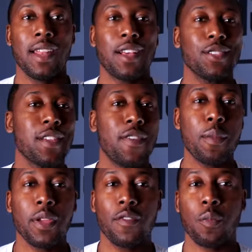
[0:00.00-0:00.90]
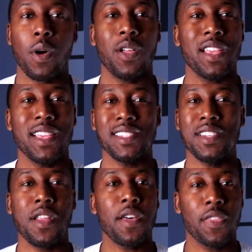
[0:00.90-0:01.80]
Now, stiff arming in football is
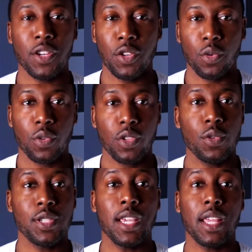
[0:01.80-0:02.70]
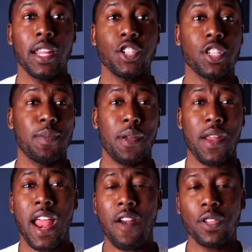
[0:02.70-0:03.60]
nothing new. You see it in just
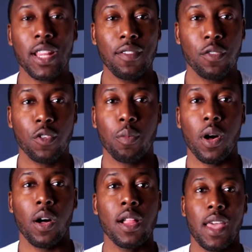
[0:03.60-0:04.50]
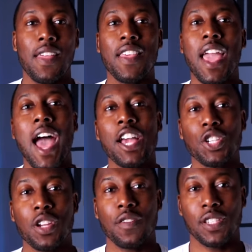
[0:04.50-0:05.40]
about every level of football, and the
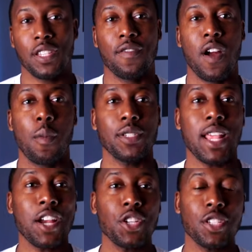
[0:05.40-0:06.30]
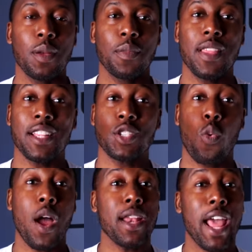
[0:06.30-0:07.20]
action of the stiff arm is actually something that's
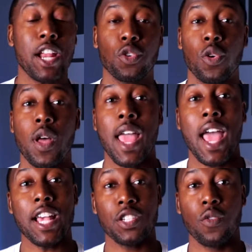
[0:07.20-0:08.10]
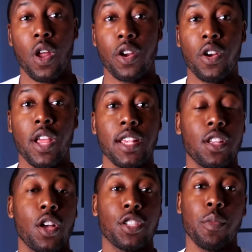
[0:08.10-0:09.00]
quite natural as a runner, as
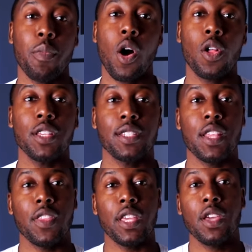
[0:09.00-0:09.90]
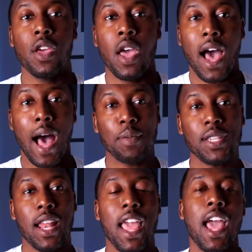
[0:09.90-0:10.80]
long as the ball is in the
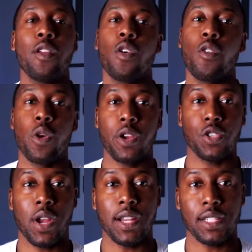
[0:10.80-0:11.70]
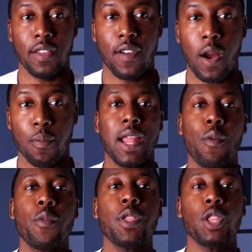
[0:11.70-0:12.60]
opposite hand of where you're trying to stiff arm. Now,
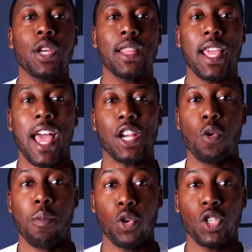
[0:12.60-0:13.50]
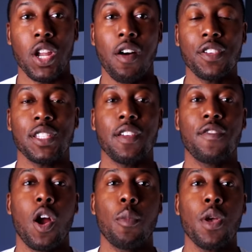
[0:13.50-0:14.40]
when we look at the actual motion of a stiff
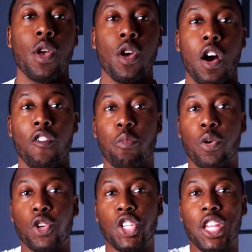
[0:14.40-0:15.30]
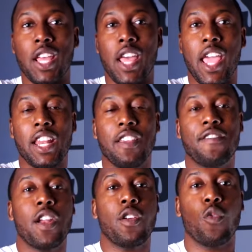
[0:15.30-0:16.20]
arm, of pushing a
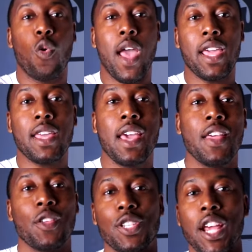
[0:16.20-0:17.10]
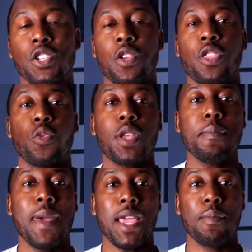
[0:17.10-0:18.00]
defender away, there's actually three
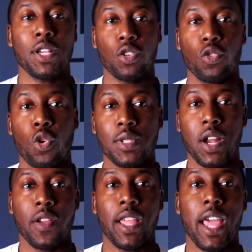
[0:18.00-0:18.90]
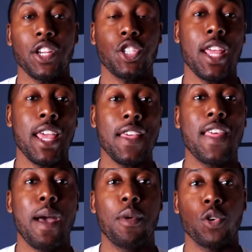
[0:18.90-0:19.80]
main muscle groups that are engaged in
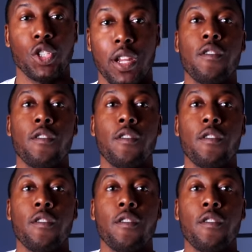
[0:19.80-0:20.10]
that motion.